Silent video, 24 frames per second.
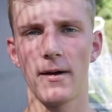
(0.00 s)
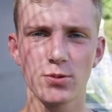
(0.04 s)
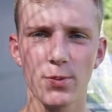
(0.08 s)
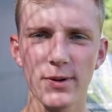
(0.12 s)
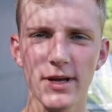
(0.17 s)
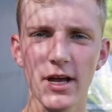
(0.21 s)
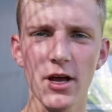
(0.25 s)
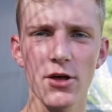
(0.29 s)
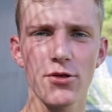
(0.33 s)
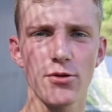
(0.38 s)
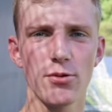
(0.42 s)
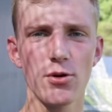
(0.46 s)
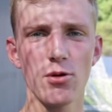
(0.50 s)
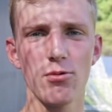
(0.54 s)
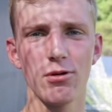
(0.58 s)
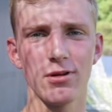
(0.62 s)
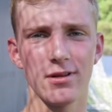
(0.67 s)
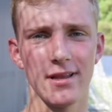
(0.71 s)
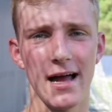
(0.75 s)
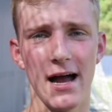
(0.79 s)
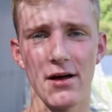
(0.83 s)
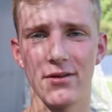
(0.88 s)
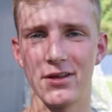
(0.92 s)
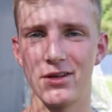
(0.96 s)
Swinging through will
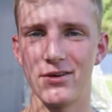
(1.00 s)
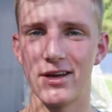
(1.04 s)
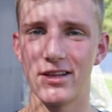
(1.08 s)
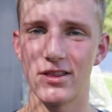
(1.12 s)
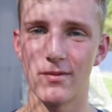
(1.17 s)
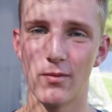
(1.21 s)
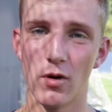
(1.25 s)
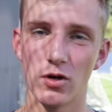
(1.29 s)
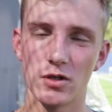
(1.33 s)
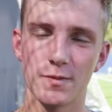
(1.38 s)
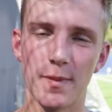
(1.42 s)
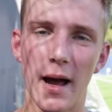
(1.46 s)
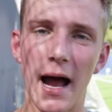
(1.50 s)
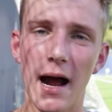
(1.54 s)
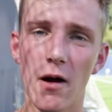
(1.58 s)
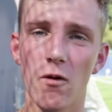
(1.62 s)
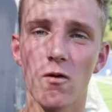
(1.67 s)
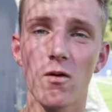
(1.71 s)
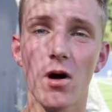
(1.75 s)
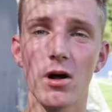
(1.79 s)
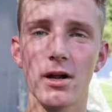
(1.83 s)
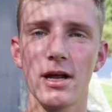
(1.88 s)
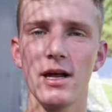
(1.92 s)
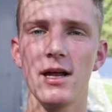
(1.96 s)
allow that you get the most
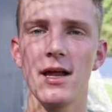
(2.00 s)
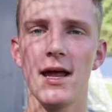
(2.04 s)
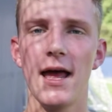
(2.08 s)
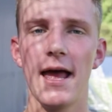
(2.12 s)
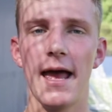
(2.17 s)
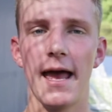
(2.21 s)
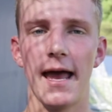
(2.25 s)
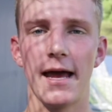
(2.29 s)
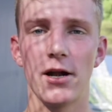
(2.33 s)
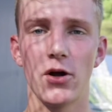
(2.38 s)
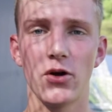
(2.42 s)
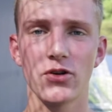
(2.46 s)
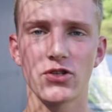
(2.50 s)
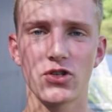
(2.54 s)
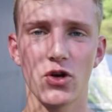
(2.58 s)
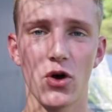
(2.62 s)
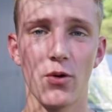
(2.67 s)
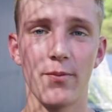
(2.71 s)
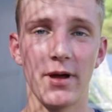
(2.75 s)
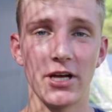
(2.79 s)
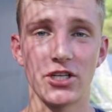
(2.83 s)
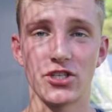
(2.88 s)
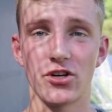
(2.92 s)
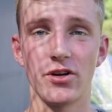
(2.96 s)
power on it and
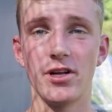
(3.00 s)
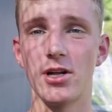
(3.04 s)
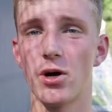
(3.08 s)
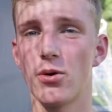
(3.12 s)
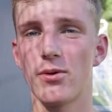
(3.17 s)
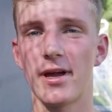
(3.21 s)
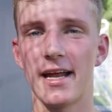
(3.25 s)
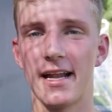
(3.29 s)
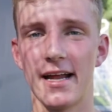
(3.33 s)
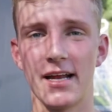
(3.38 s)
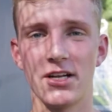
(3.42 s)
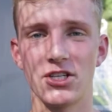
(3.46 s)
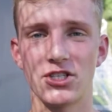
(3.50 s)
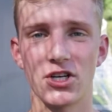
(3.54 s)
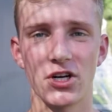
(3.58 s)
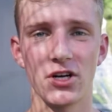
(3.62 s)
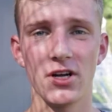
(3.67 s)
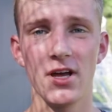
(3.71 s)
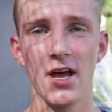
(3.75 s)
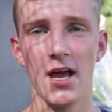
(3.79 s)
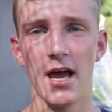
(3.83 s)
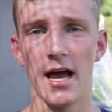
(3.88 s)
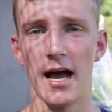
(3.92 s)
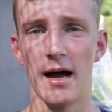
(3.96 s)
also make sure you don't get
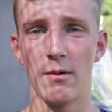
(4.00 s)
injured,